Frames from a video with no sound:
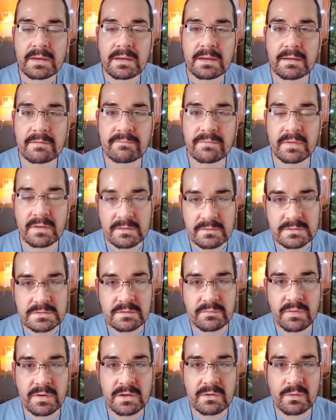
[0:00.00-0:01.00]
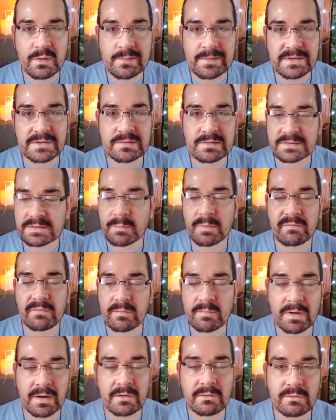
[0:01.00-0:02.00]
for those of you who are interested. Some of you
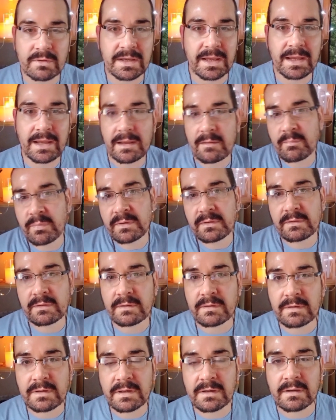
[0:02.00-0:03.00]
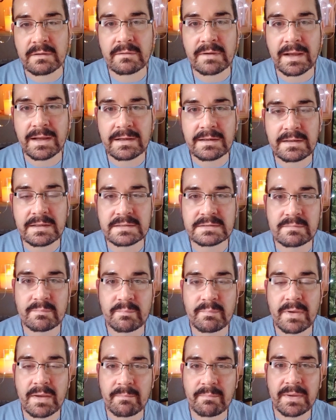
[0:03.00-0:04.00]
might not care, but you know, acne is
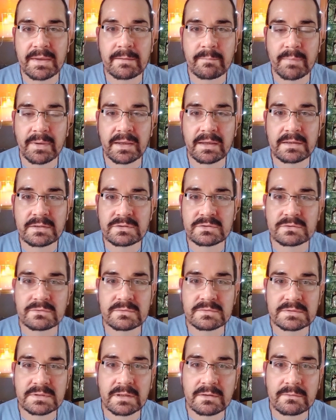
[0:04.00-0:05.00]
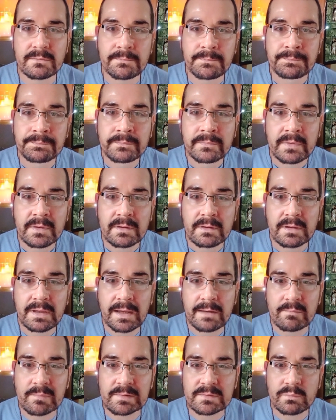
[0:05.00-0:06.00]
a big issue. So
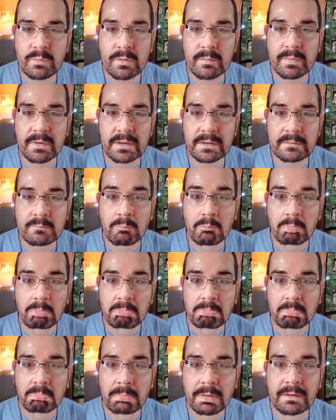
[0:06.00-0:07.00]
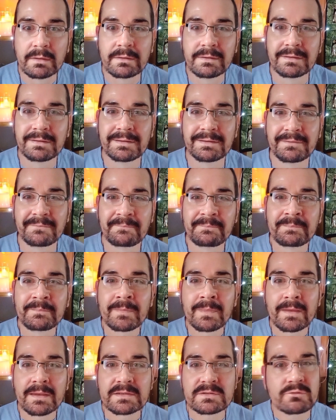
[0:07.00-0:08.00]
camera's wobbling.
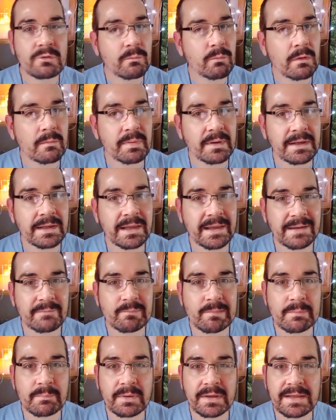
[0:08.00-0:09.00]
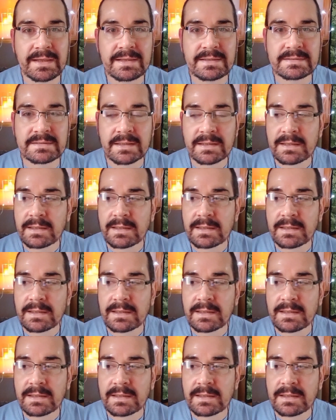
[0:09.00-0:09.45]
Stop wobbling, camera, please.